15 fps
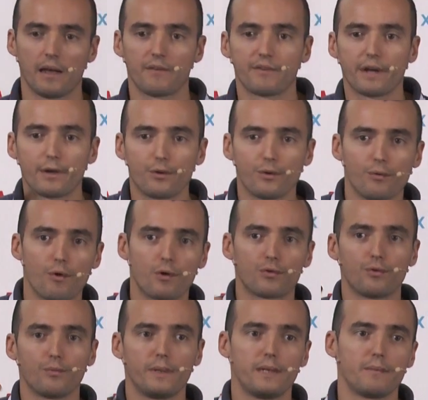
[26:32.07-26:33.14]
And then you
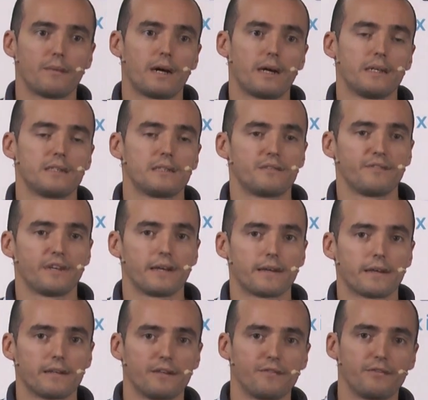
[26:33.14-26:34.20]
want to minimize
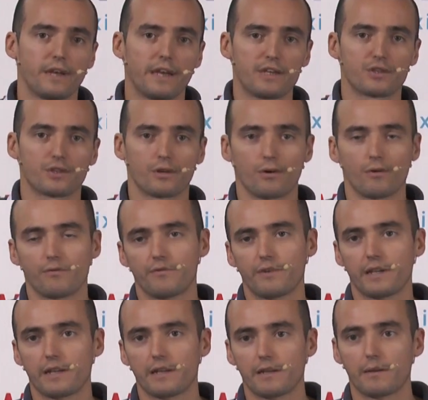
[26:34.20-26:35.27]
the deviation of
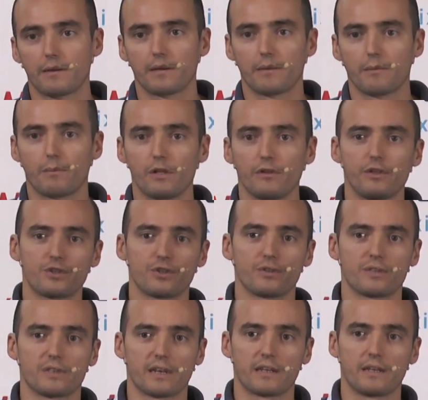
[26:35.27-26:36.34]
the
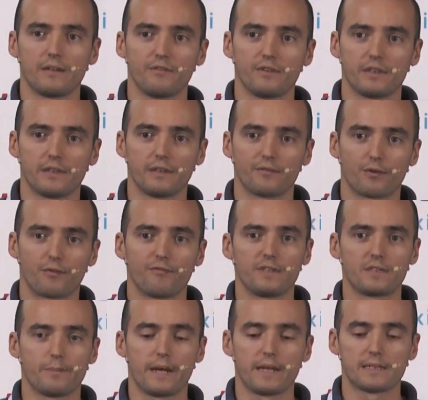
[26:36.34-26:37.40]
malicious activity from
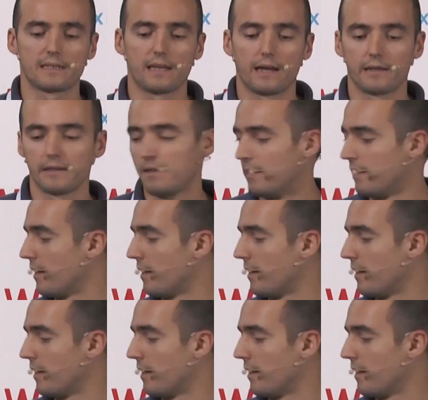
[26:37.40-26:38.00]
this baseline.